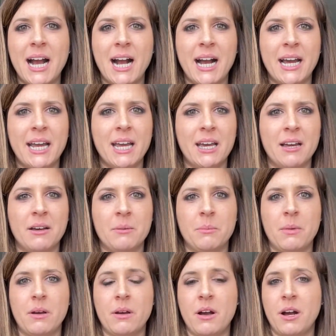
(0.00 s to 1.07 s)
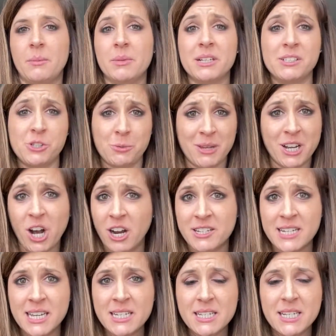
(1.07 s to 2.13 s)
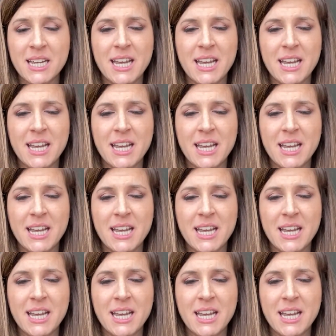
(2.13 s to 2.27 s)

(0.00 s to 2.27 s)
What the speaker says: I am consuming content.